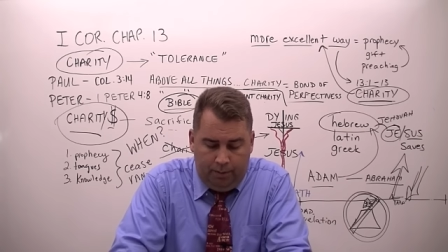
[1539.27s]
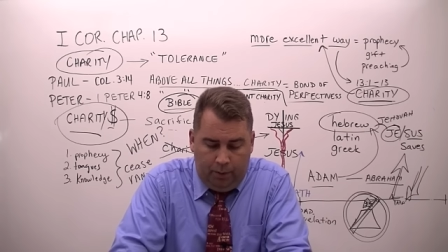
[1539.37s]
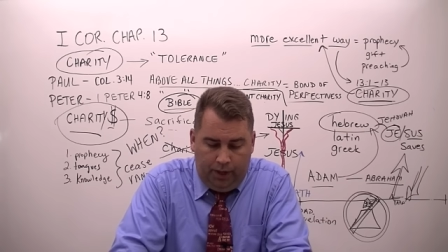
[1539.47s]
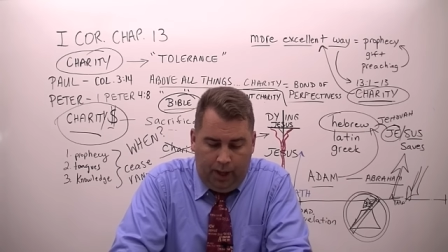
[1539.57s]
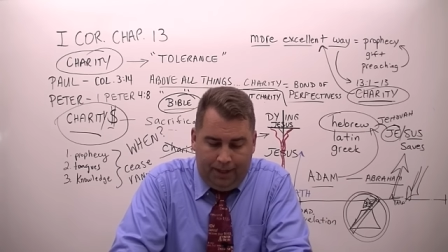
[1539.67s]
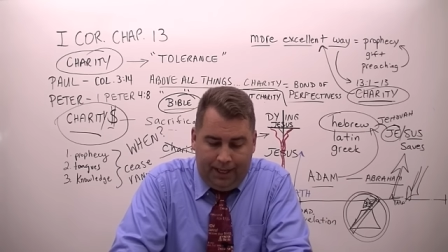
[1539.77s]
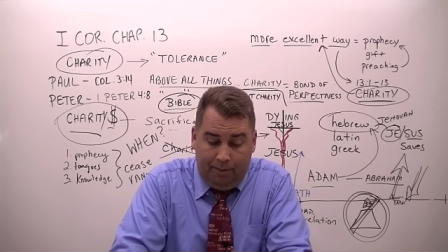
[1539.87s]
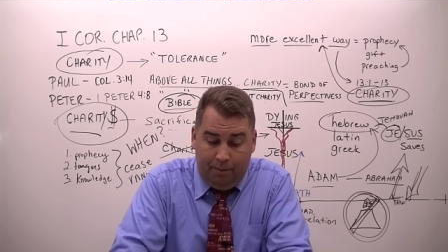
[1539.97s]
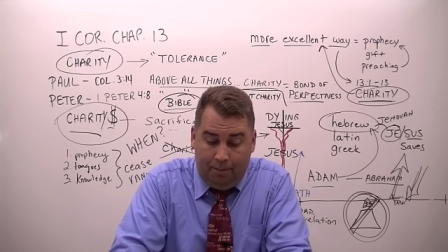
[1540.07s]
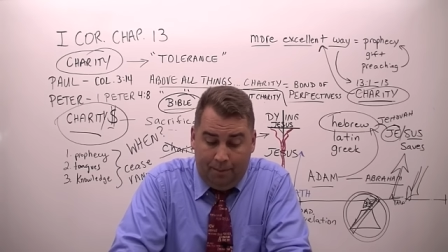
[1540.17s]
But when I
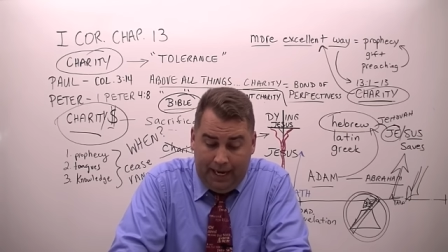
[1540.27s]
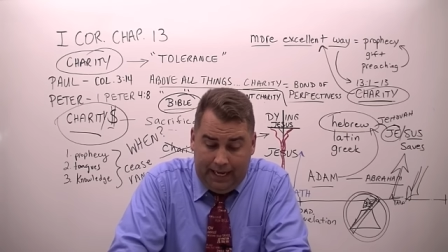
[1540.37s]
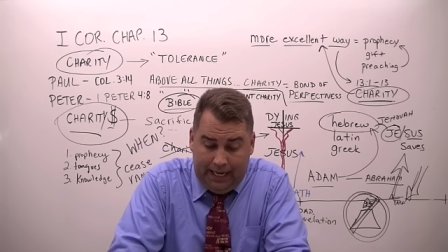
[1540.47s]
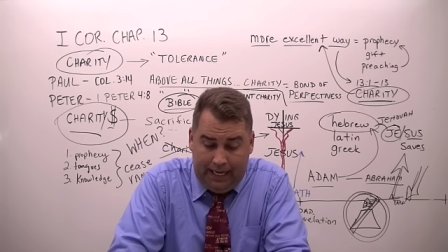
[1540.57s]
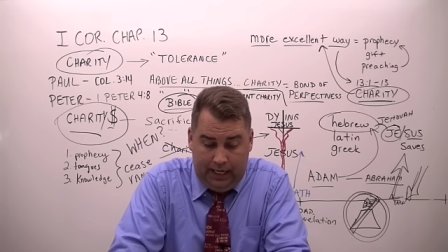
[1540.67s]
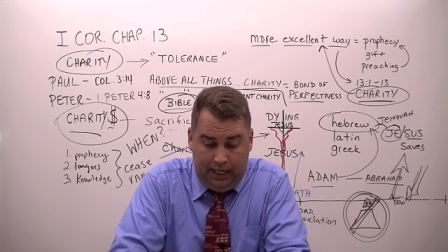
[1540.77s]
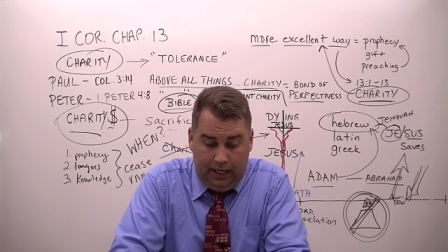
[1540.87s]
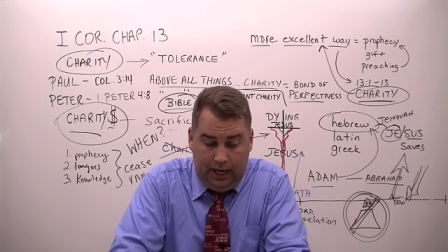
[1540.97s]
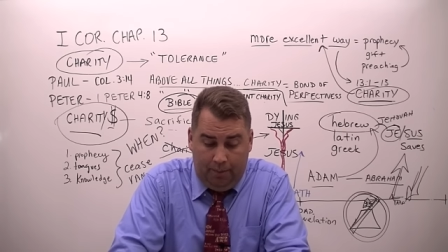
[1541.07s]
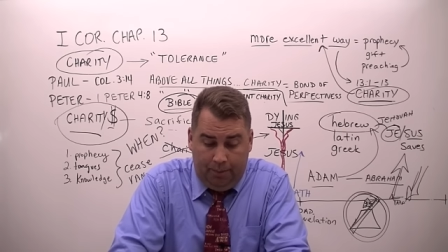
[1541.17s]
became a man,
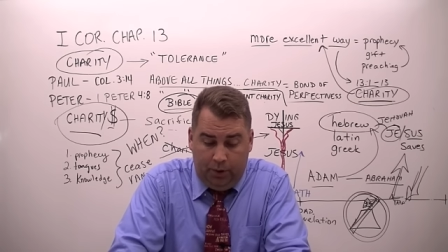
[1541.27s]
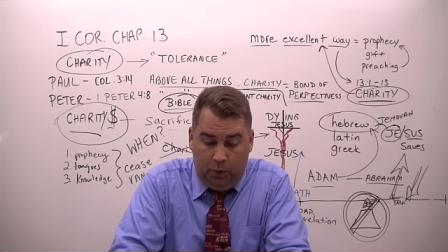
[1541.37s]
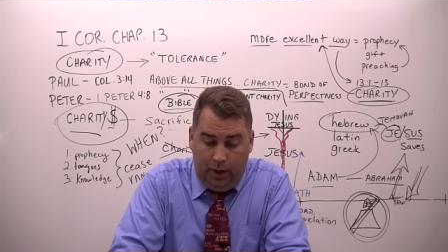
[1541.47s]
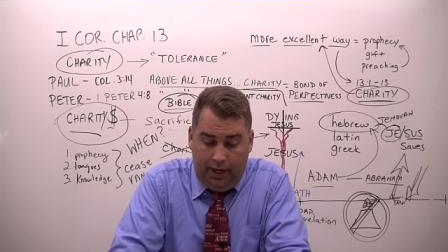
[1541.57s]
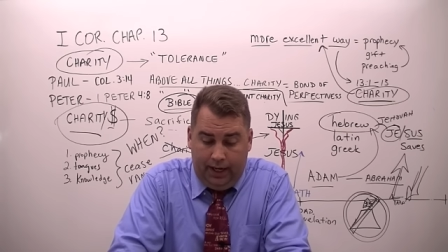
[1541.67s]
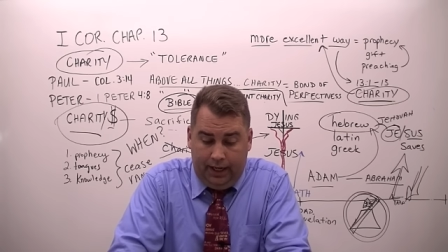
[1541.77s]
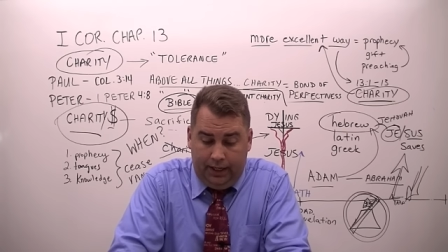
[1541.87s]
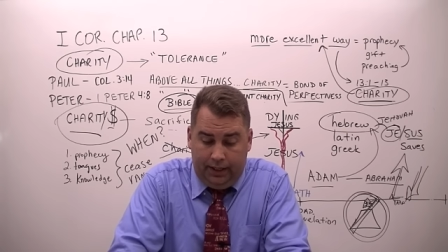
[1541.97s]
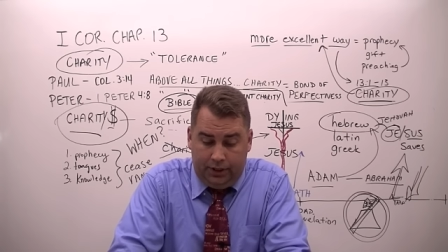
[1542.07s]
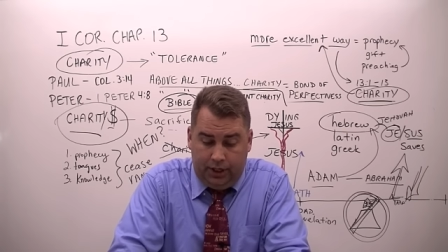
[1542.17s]
I put away
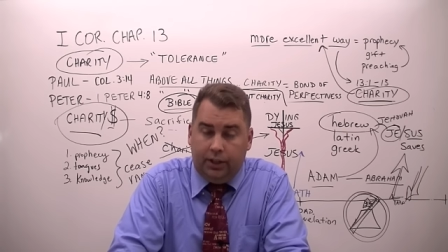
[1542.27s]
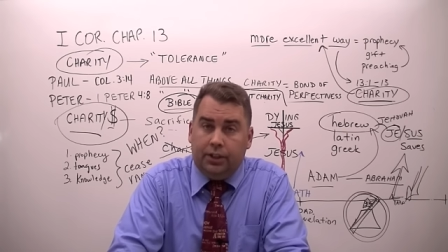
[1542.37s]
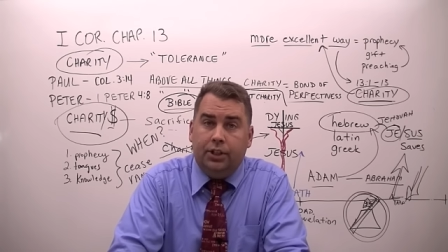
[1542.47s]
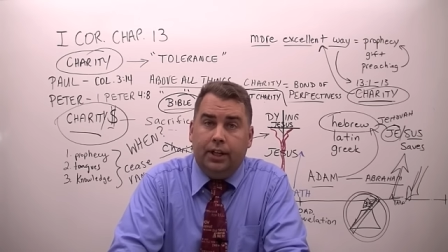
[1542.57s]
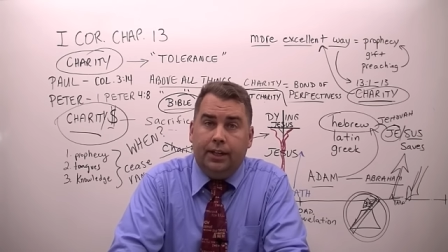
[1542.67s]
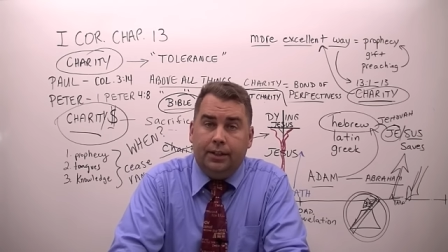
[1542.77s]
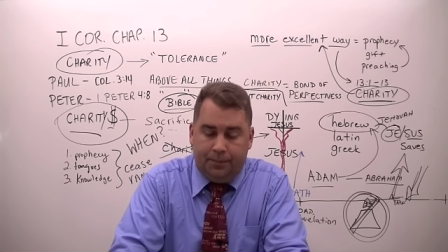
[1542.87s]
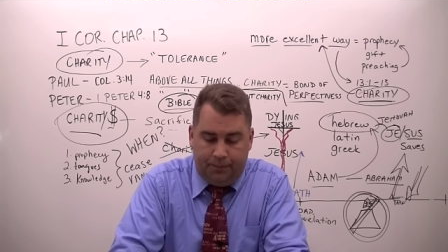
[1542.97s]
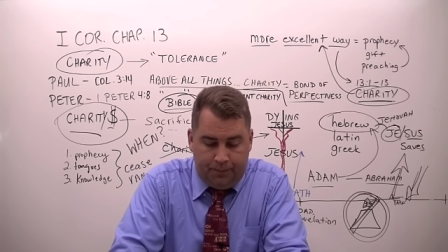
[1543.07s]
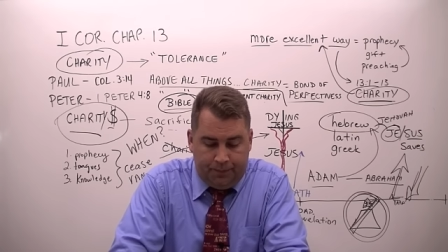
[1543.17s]
childish things.